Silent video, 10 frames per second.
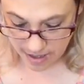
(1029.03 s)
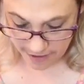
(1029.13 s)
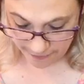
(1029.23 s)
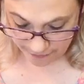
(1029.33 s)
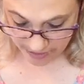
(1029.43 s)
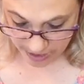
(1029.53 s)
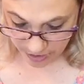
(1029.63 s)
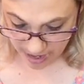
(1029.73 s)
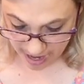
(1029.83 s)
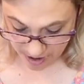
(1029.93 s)

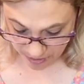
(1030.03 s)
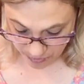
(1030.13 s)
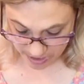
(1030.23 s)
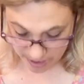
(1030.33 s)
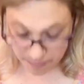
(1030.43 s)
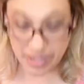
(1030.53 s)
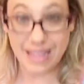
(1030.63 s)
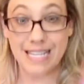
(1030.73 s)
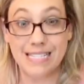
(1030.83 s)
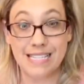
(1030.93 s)
figure out, we're going to put
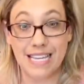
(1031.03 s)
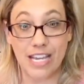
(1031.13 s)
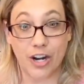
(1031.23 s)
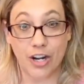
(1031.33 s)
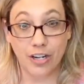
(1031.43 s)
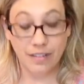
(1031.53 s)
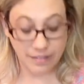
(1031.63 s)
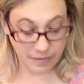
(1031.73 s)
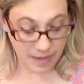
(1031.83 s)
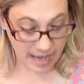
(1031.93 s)
this here,
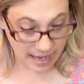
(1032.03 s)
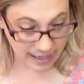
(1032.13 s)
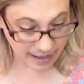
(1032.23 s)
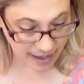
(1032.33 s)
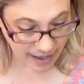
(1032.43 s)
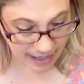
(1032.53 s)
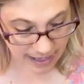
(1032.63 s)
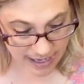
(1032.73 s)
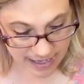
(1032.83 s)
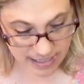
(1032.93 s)
okay,
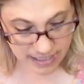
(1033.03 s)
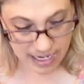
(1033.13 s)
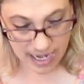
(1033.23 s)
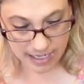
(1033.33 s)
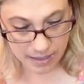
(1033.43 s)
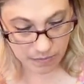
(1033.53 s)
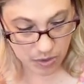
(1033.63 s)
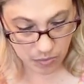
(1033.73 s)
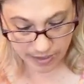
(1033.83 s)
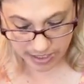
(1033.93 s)
and I am
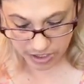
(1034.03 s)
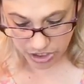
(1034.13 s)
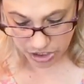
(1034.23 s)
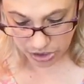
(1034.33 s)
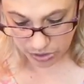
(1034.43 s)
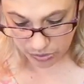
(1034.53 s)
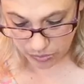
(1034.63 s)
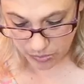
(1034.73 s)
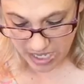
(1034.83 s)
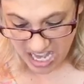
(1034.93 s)
going
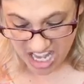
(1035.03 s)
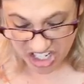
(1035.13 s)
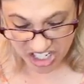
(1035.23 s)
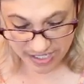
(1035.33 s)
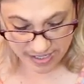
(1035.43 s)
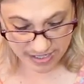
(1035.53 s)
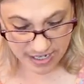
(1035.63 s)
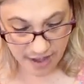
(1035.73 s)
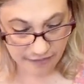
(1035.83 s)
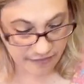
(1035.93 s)
to just stuff